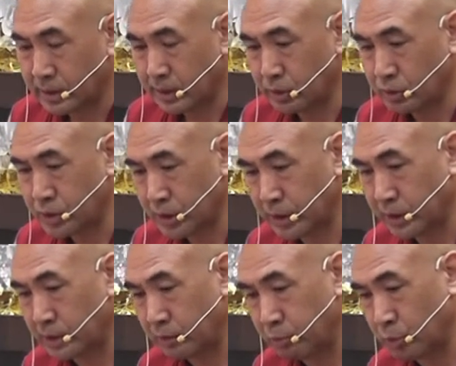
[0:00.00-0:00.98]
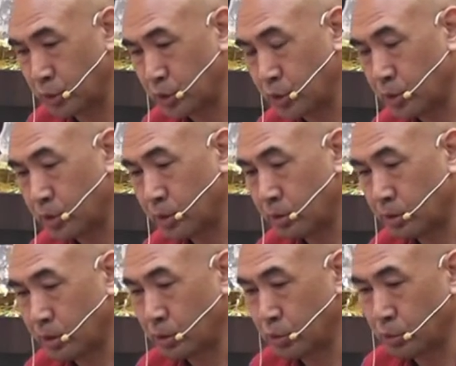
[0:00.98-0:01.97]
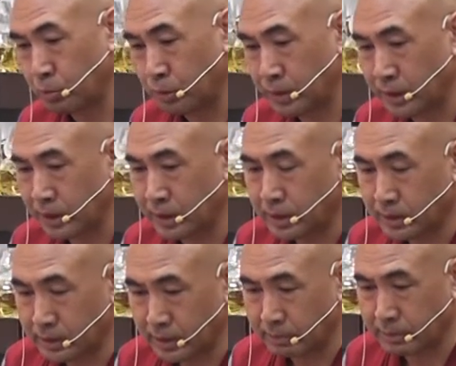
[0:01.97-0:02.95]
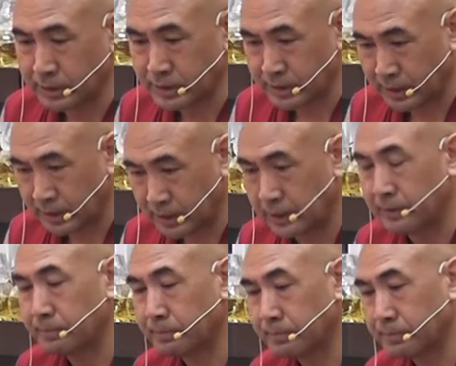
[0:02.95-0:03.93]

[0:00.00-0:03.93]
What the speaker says: you know, taking refuge into Buddha, Dharma, Sangha.